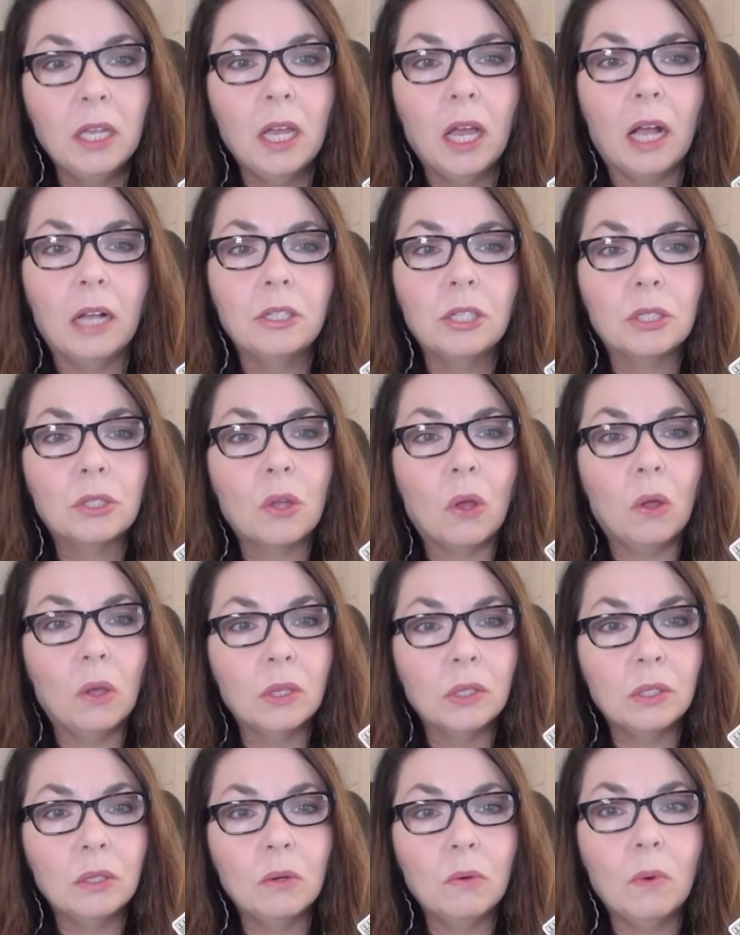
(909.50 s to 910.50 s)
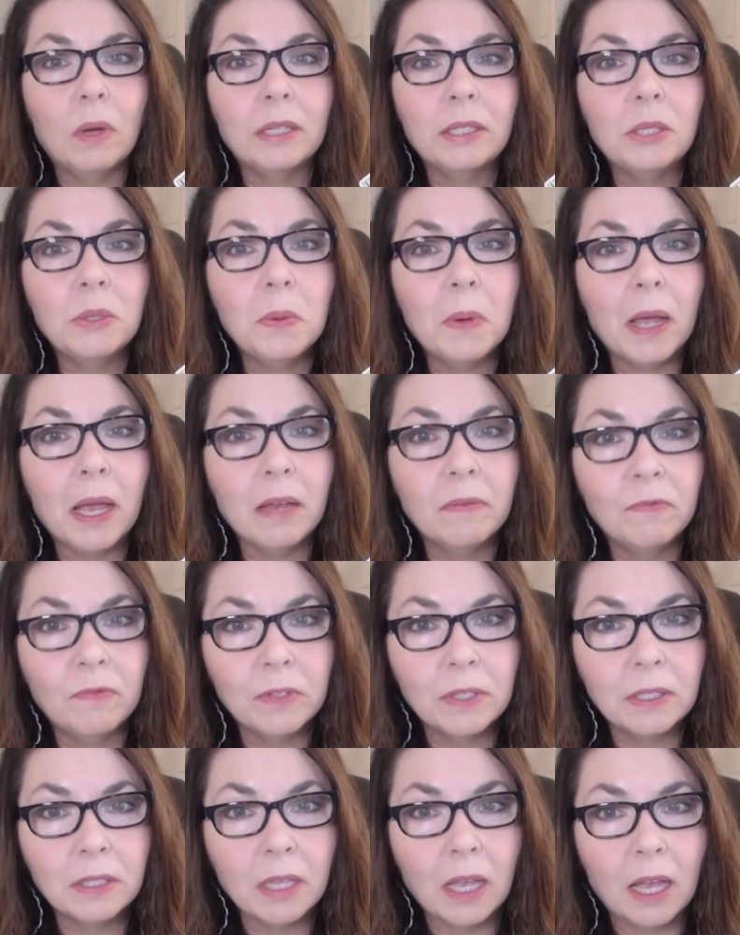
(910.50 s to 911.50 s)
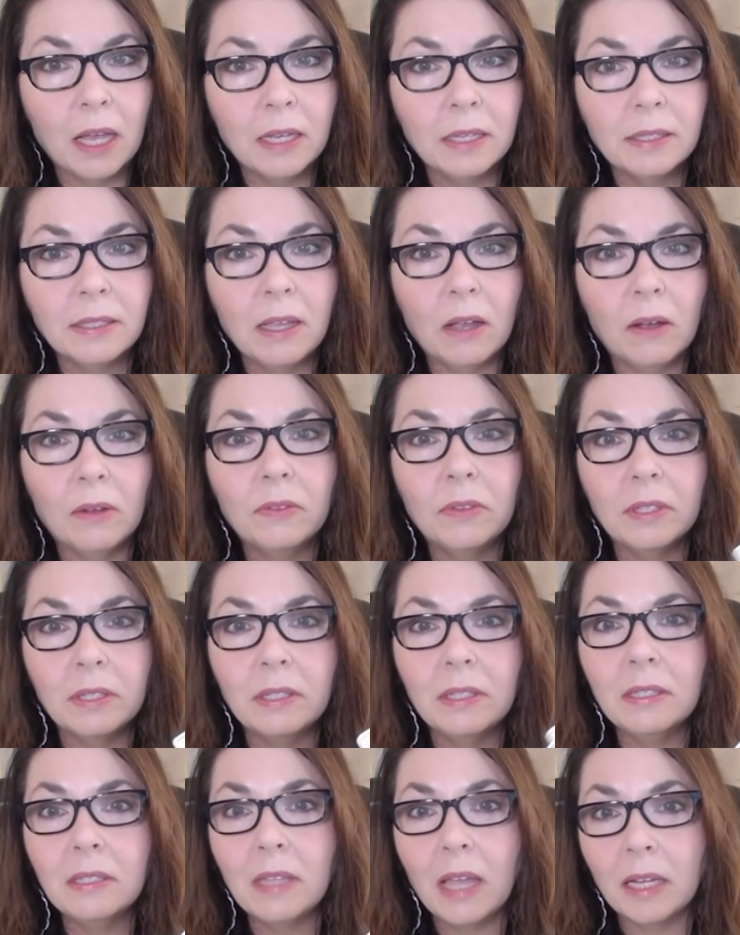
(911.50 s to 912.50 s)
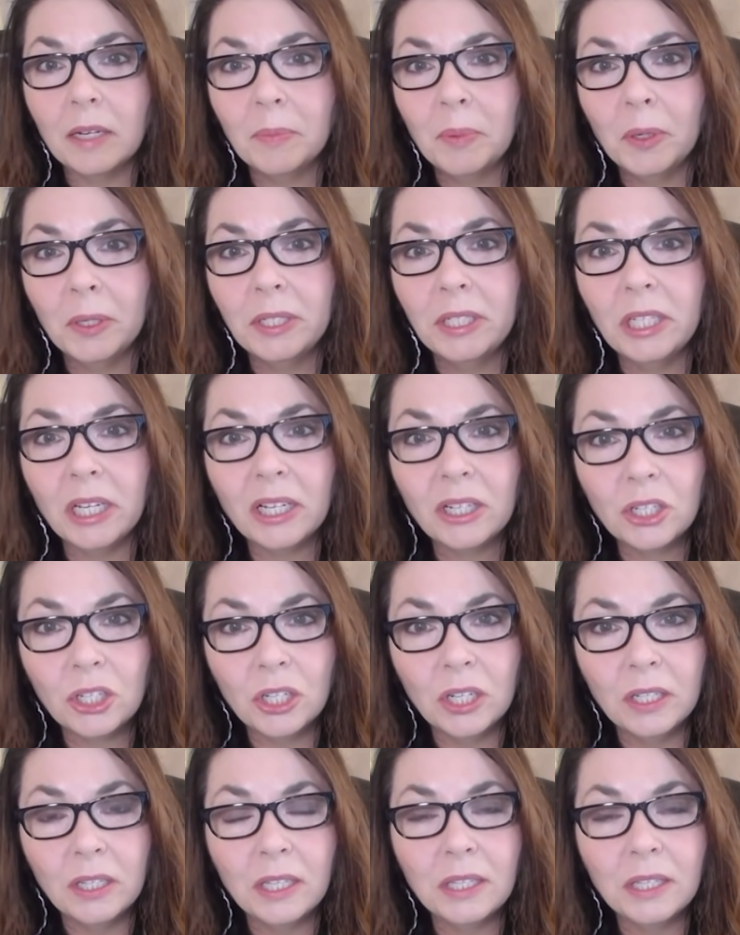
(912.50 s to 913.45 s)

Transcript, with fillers: I just also want to emphasize, now, this is not a prediction.